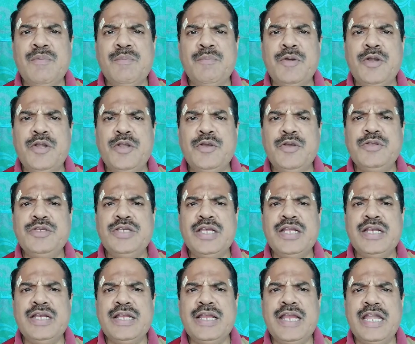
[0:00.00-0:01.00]

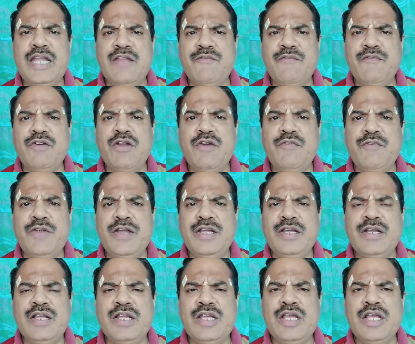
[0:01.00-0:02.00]
producer get a profit,
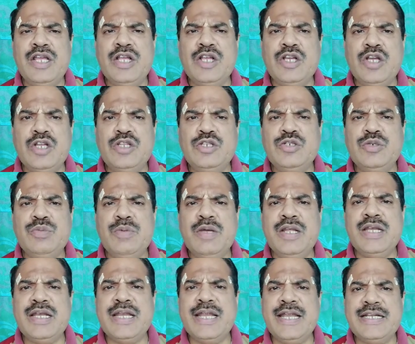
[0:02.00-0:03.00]

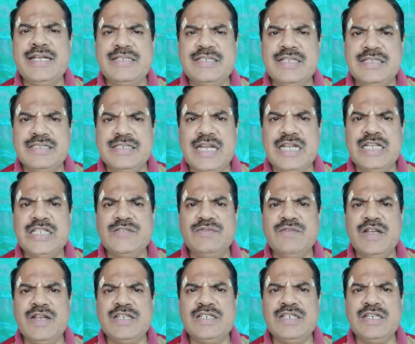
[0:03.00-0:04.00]
consumer gets the
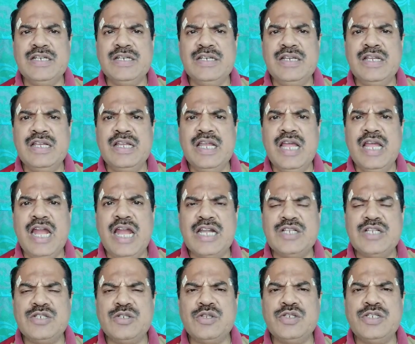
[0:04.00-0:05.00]
satisfaction,
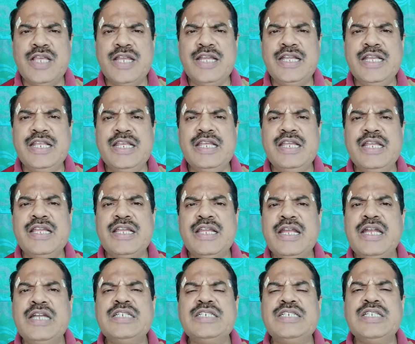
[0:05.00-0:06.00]
and society
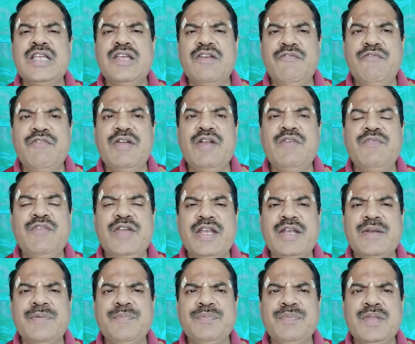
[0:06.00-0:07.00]
gets welfare.
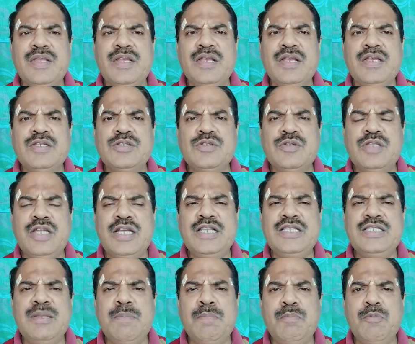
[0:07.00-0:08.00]
So that
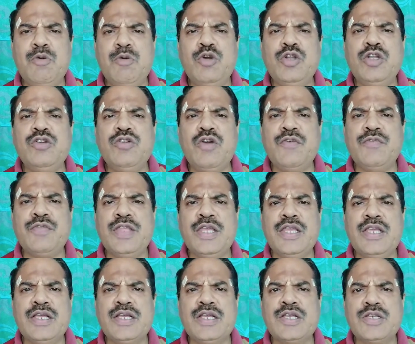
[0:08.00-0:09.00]
is the motive of
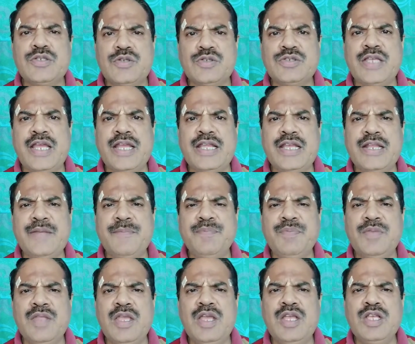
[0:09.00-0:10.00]
the society.
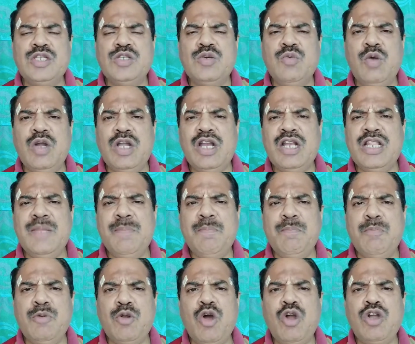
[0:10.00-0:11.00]
So what are the
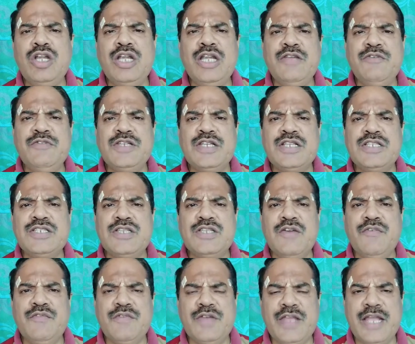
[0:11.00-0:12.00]
broad divisions
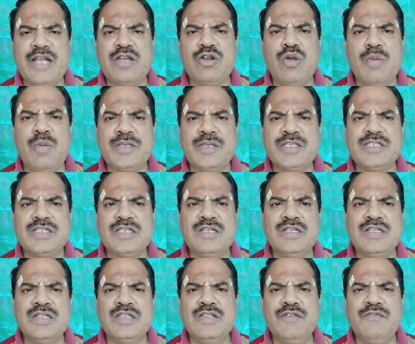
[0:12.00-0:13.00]
of economics?
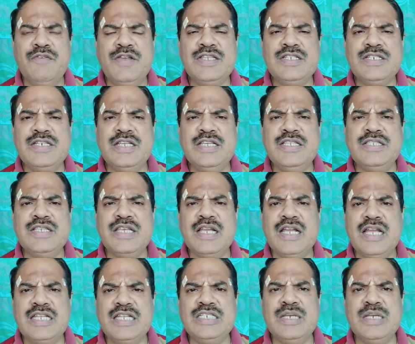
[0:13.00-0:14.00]
First is
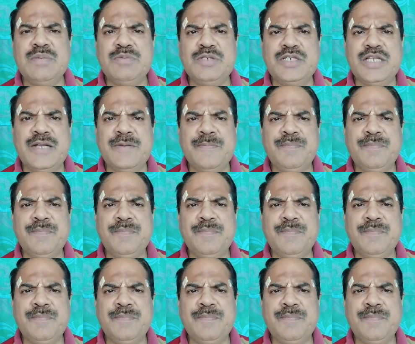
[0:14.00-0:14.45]
consumption,